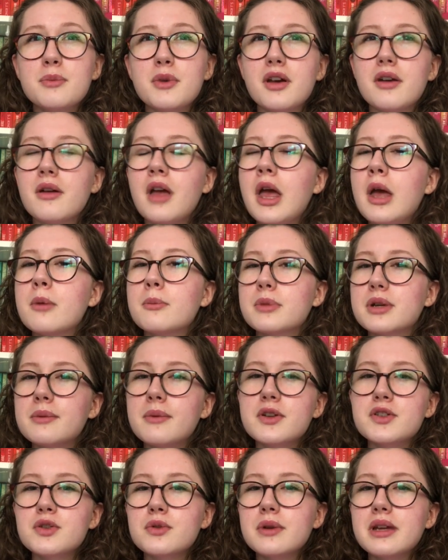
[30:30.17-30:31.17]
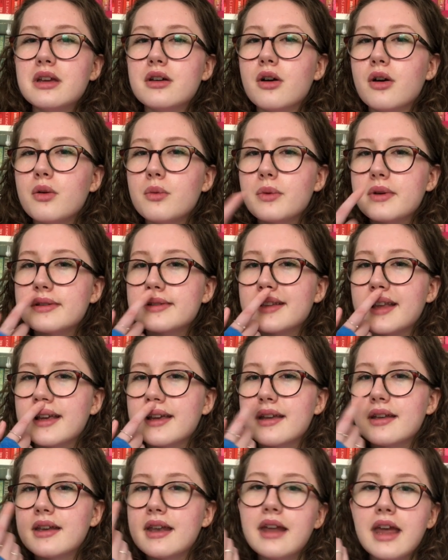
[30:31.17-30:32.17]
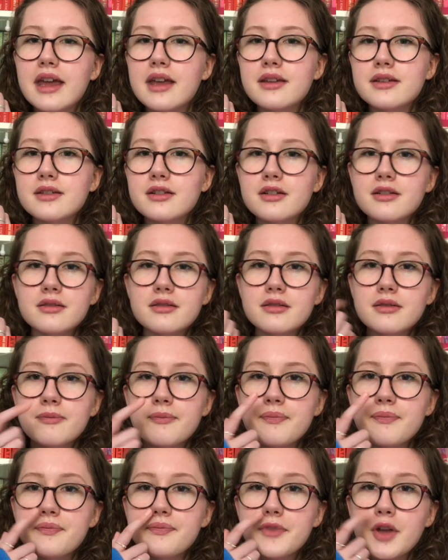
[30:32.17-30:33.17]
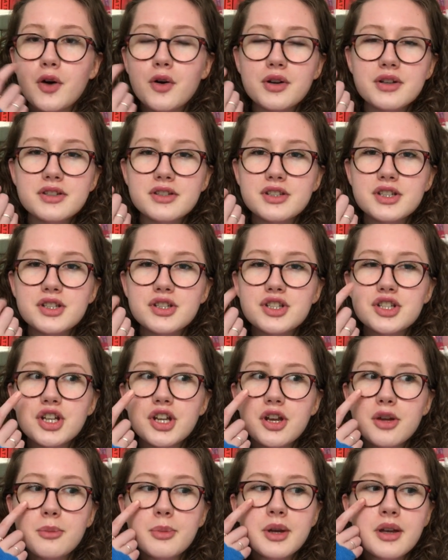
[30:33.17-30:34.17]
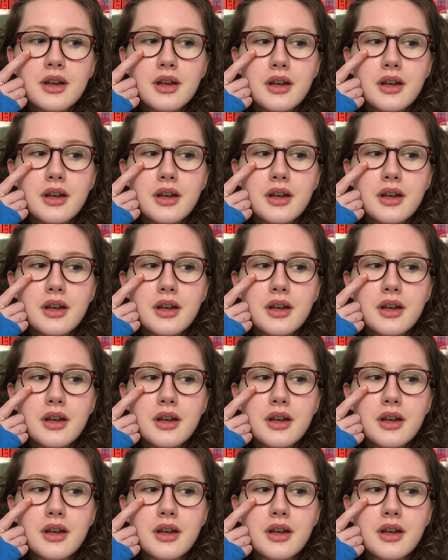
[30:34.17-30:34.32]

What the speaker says: but pretty much all we got was like a nasal oxygen tube,